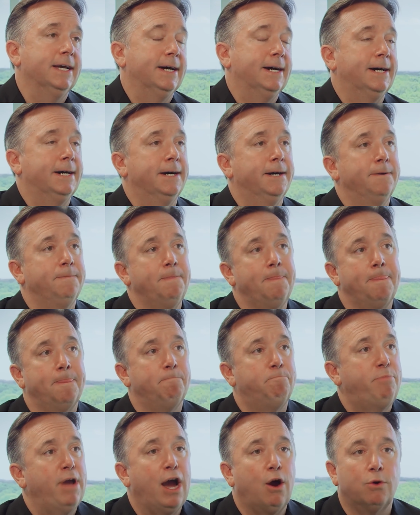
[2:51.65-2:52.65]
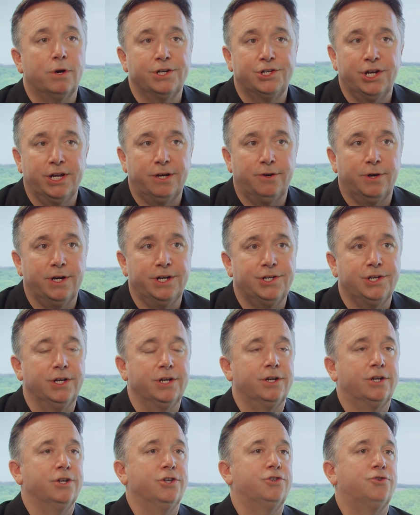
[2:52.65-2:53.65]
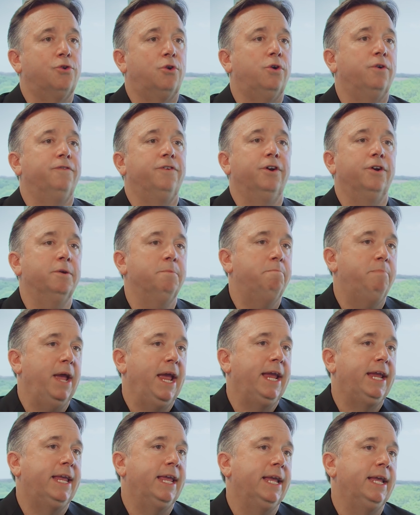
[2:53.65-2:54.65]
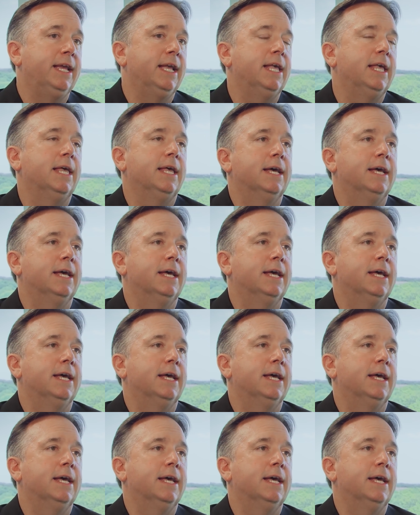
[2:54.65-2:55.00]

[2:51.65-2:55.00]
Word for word: um, power generation and control, if you're in banking.